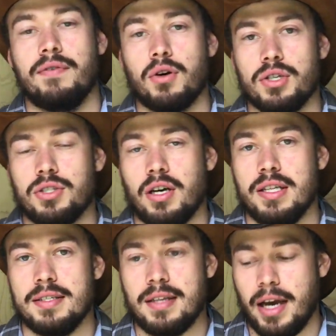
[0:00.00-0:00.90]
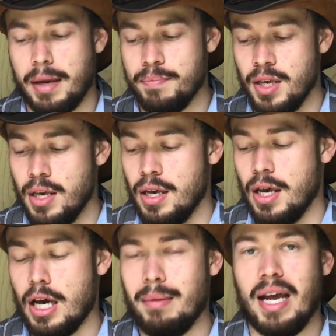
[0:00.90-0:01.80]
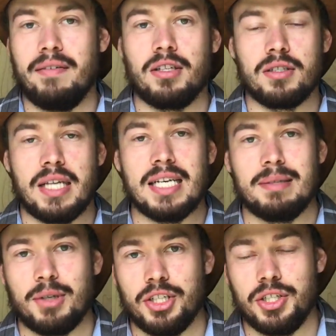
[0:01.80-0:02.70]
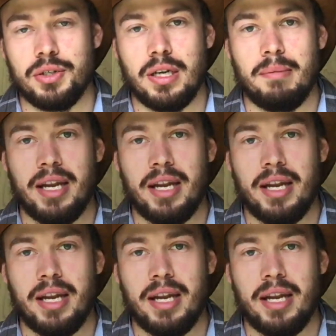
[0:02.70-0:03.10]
to focus on this time. And I have a little test I'm going to do in a